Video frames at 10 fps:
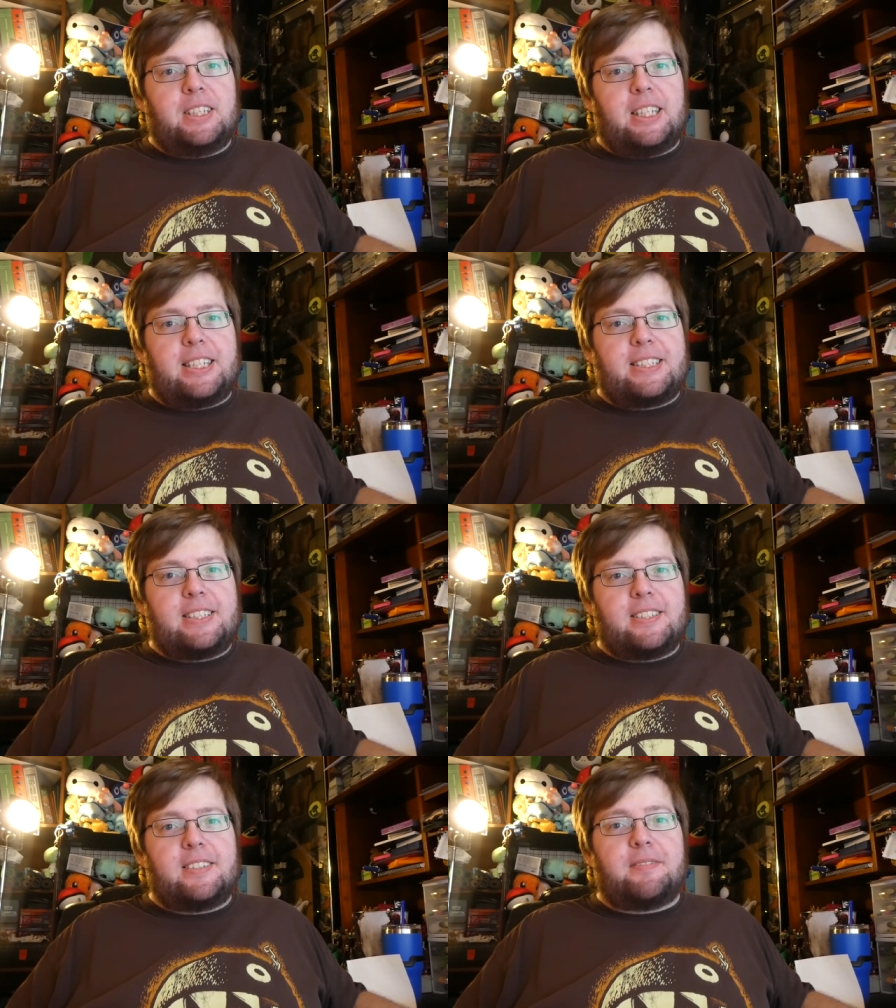
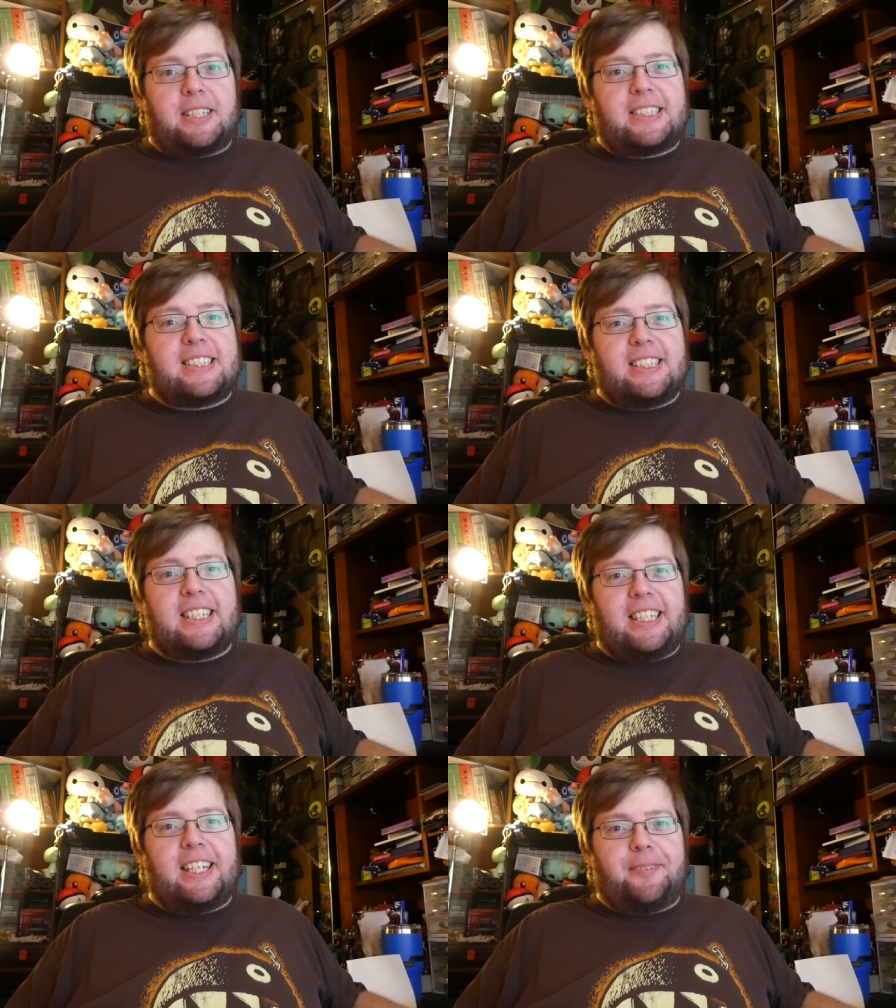let's let's
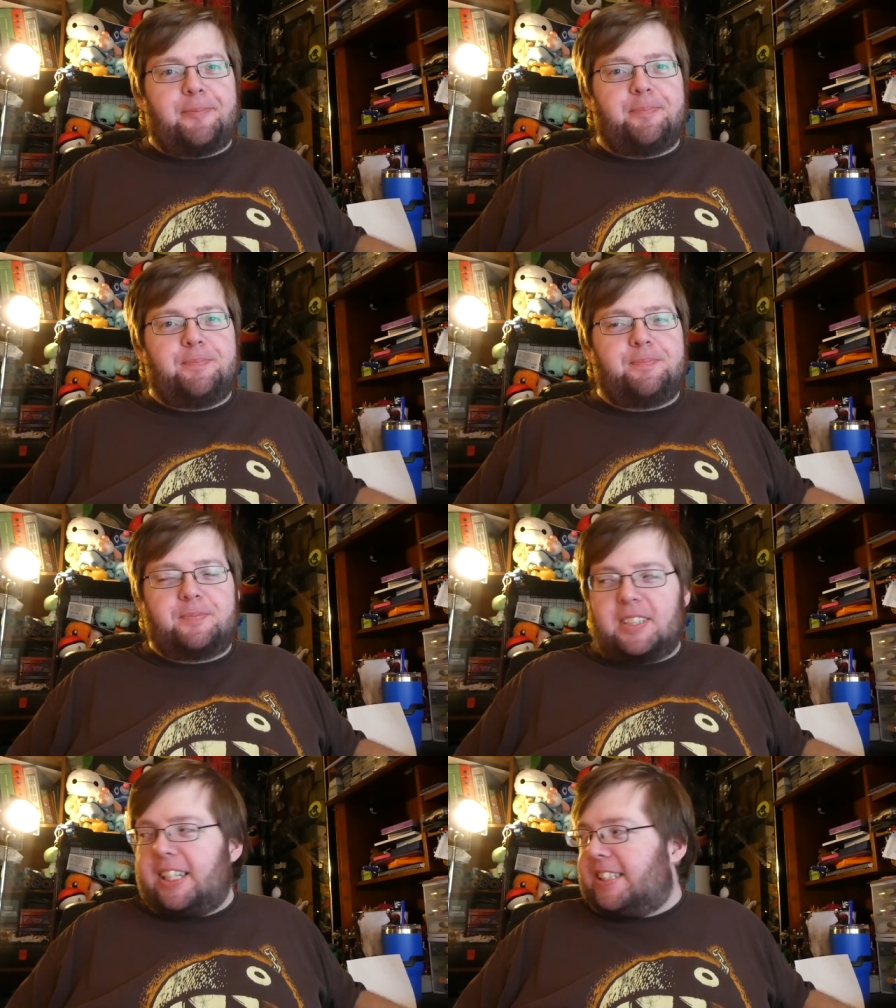dig in.
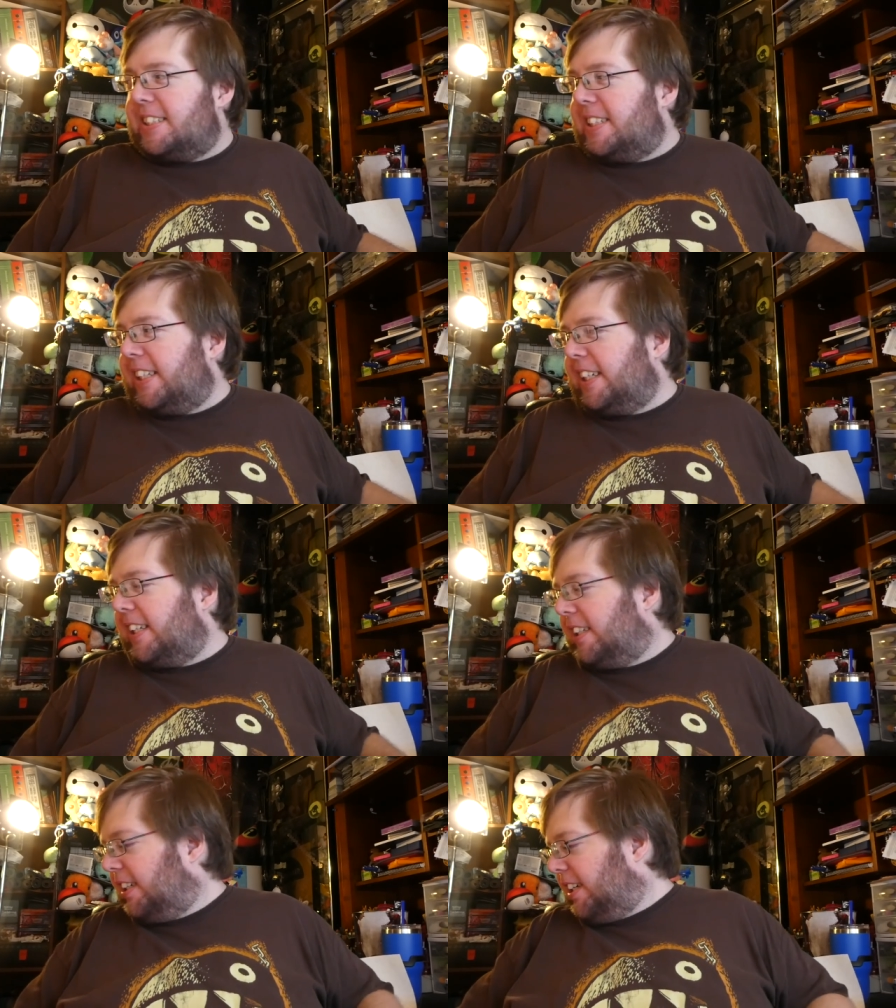Let's dig
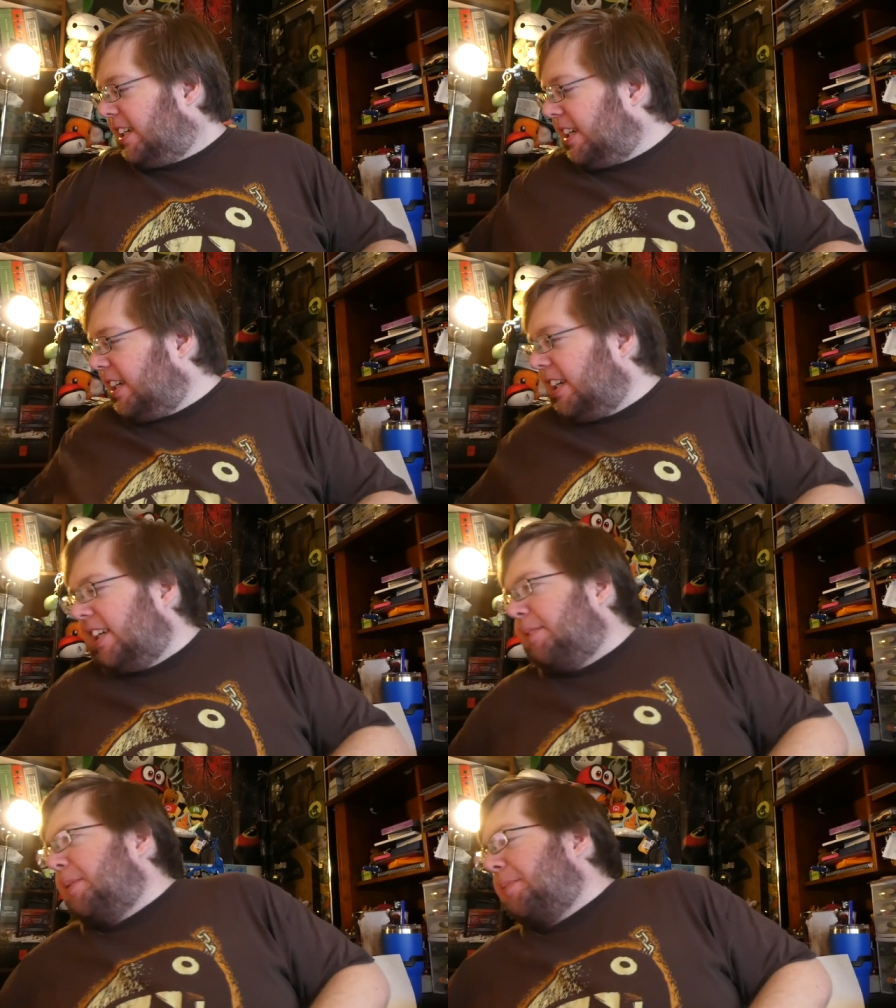in.
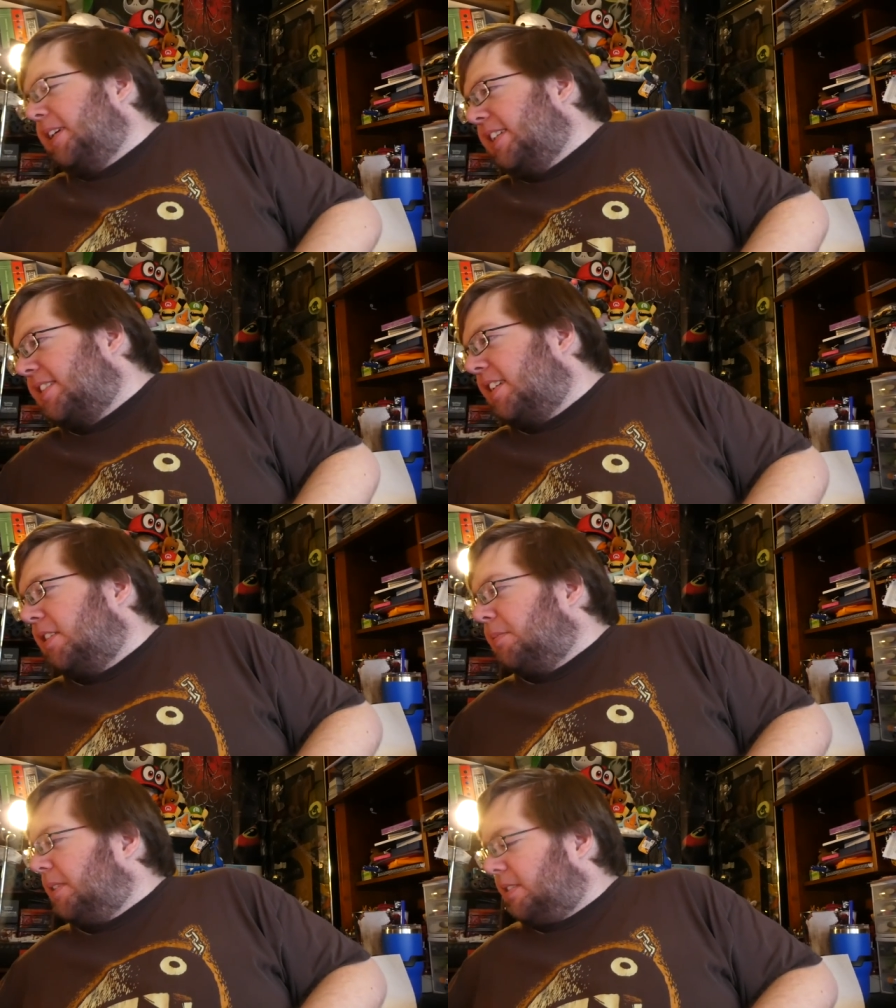Uh, let me bring this a
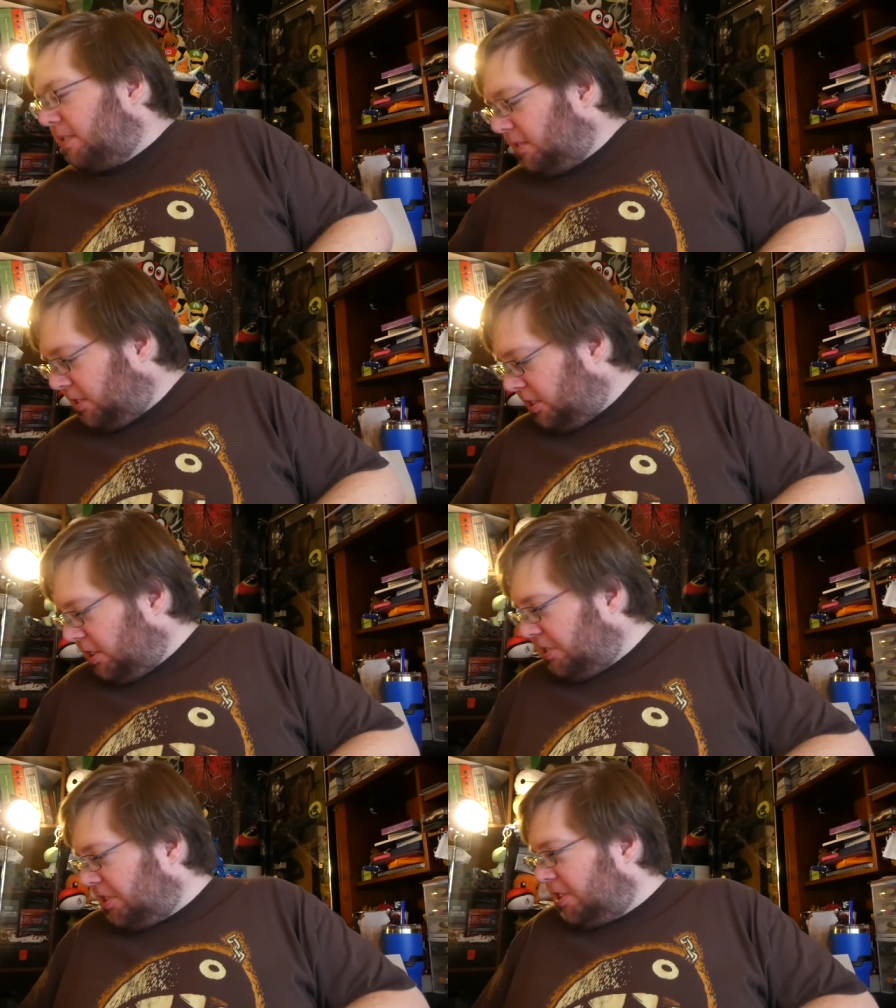little bit
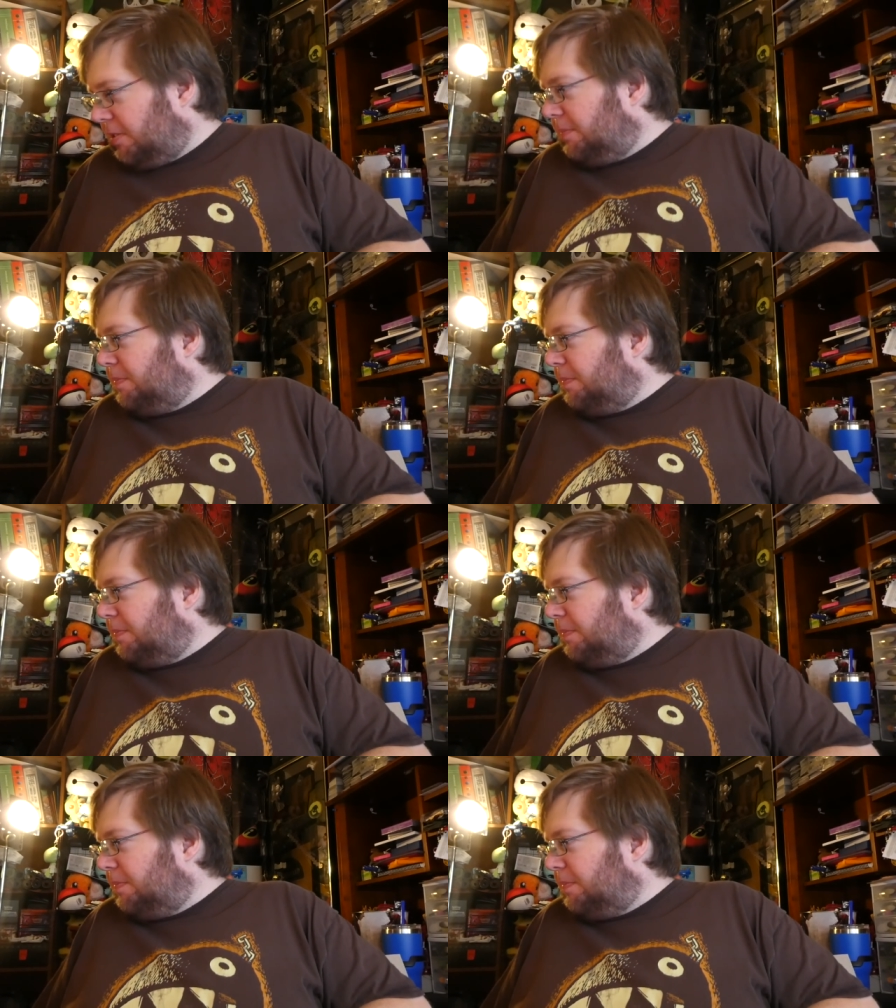closer.